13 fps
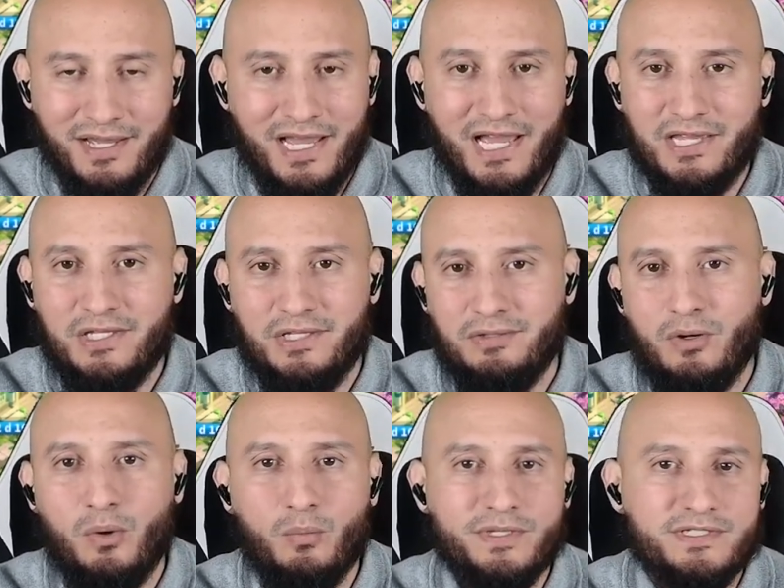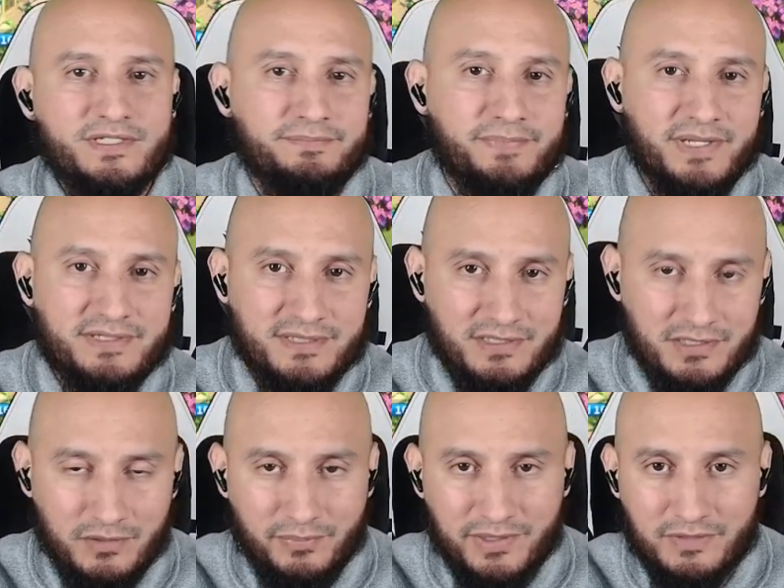I always invest a
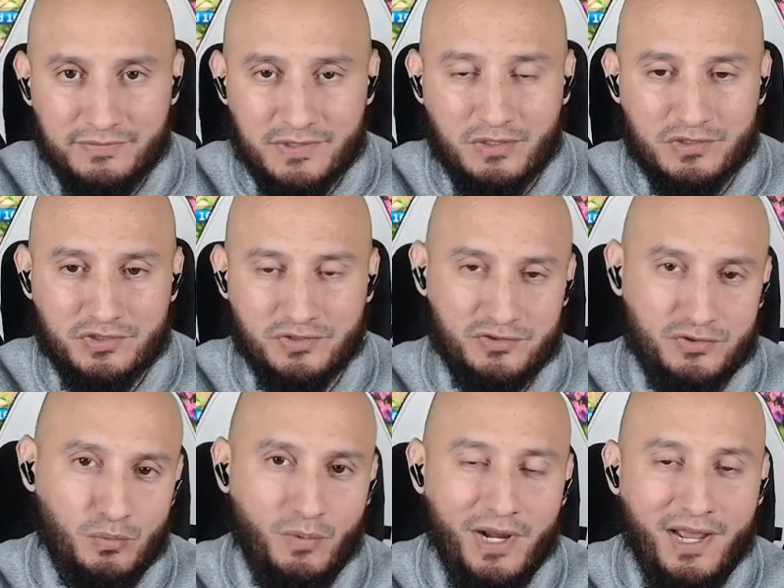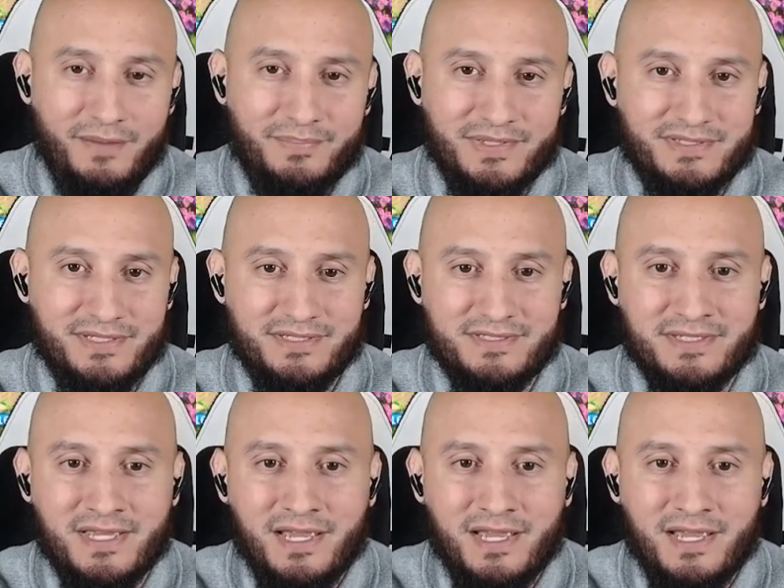little bit of sculpture. So what happens is,